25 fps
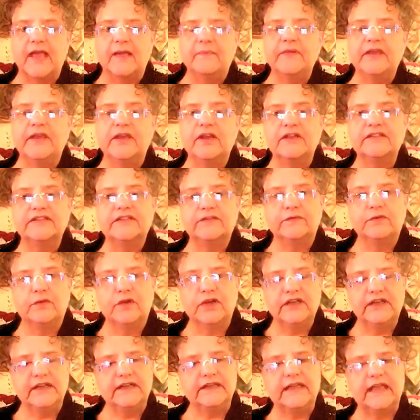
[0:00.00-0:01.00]
Because if
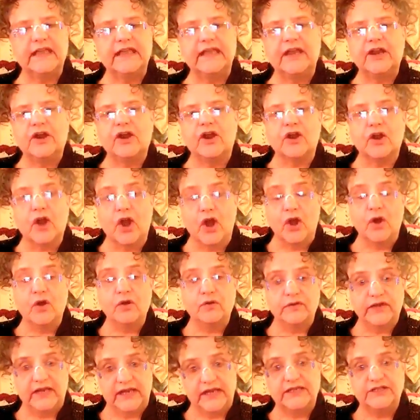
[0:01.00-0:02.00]
we're looking at our
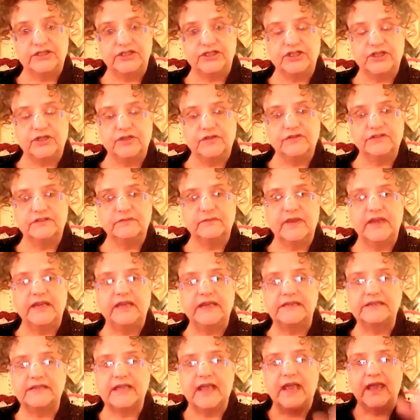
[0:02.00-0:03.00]
own issues,
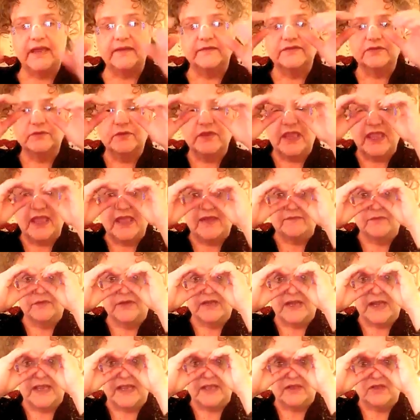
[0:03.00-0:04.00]
many times we have
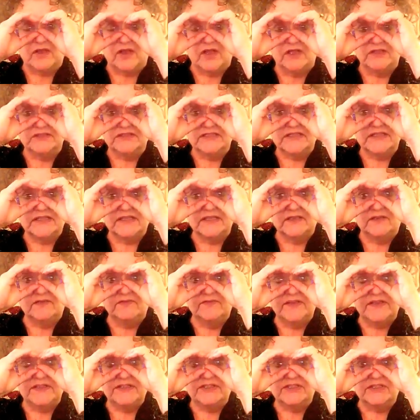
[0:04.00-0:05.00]
what I call tunnel
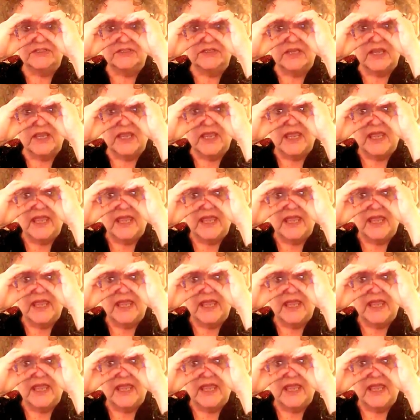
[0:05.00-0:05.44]
vision.